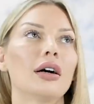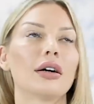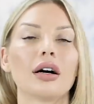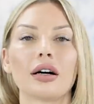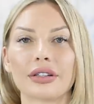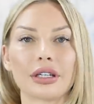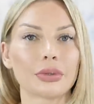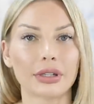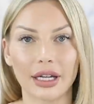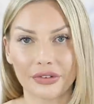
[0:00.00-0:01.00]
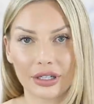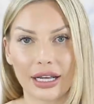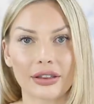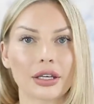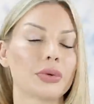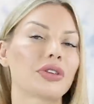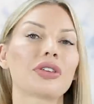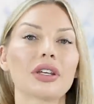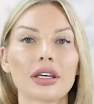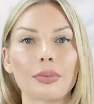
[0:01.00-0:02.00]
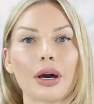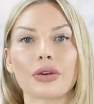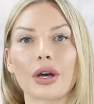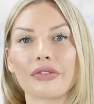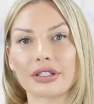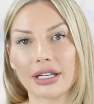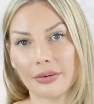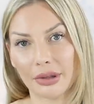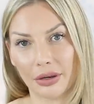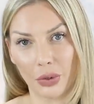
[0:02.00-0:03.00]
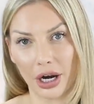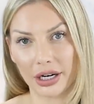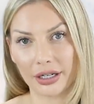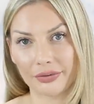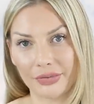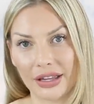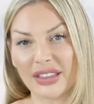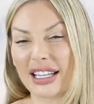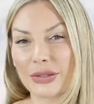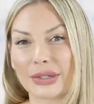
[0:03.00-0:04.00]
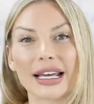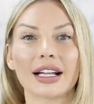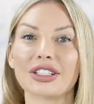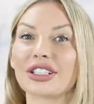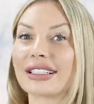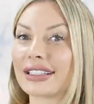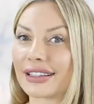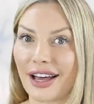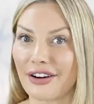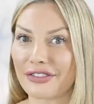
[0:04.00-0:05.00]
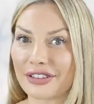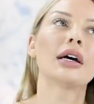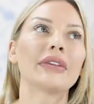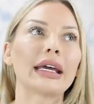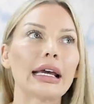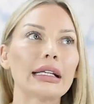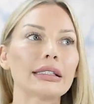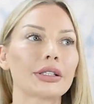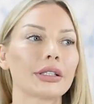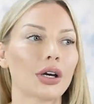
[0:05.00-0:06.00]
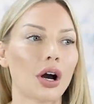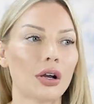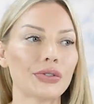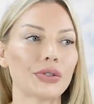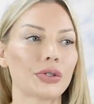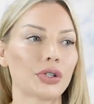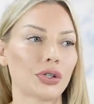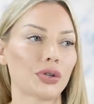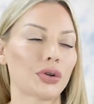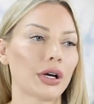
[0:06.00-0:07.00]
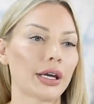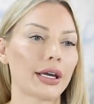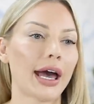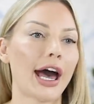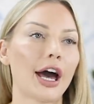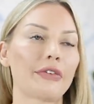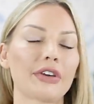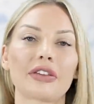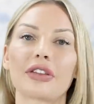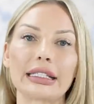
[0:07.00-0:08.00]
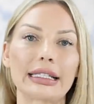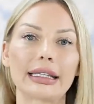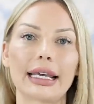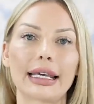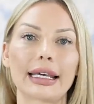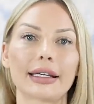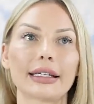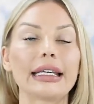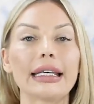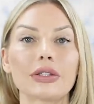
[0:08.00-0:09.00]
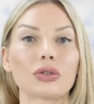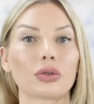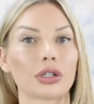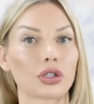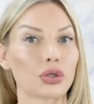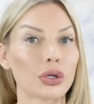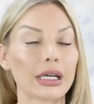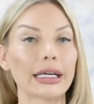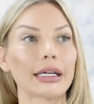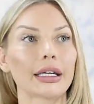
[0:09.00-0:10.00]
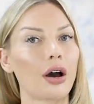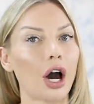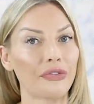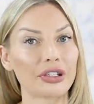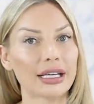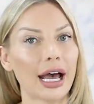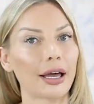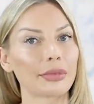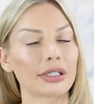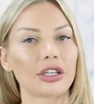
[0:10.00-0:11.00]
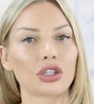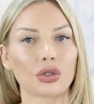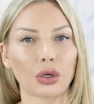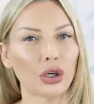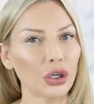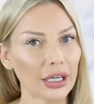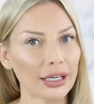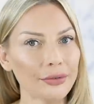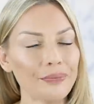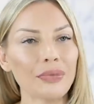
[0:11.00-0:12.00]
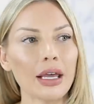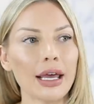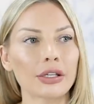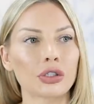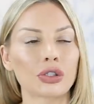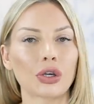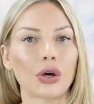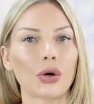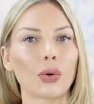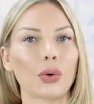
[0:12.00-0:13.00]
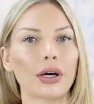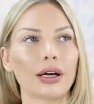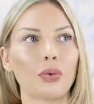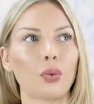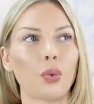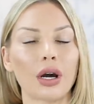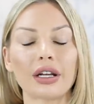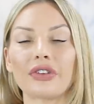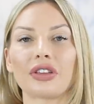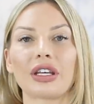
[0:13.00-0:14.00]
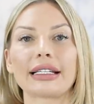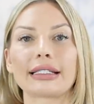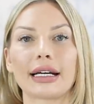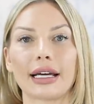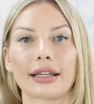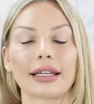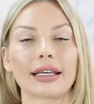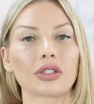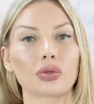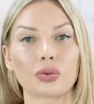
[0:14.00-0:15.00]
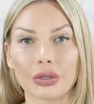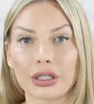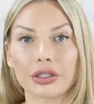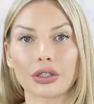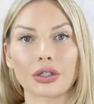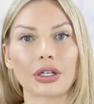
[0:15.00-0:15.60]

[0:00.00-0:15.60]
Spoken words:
Oh, they will love it. And they will think about you every time they wear it. And that's what the elderly love. The elderly also enjoy having things that they can eat or drink. Oftentimes they enjoy cooking. So one of the things that I think is a really good